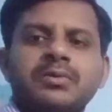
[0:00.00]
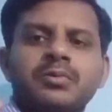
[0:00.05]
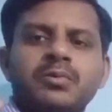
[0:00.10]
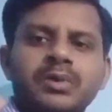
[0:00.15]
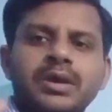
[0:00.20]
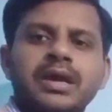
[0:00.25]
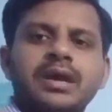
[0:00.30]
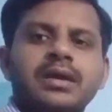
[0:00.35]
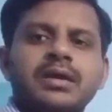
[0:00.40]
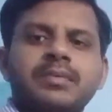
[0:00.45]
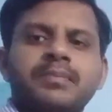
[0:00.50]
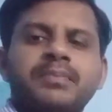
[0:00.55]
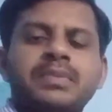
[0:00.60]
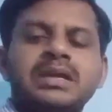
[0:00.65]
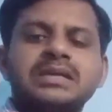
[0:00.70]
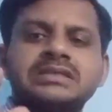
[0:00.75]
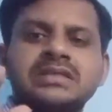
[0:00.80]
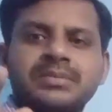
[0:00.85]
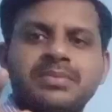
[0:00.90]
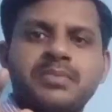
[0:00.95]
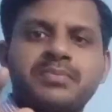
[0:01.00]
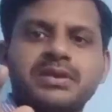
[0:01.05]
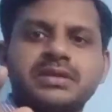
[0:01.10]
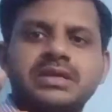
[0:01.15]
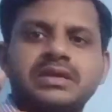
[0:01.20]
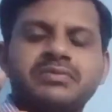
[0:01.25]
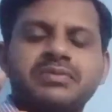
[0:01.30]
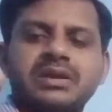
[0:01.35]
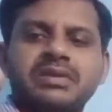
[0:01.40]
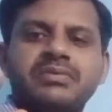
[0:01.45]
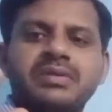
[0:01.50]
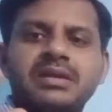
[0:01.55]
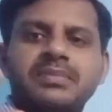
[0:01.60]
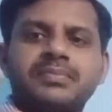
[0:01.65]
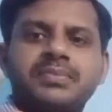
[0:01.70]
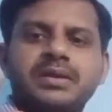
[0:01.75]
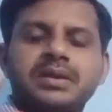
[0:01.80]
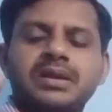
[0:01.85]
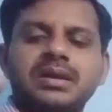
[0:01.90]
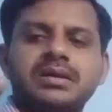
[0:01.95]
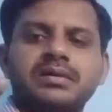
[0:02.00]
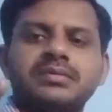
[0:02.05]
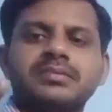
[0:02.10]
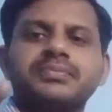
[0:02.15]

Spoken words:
Okay, please remember that, very important.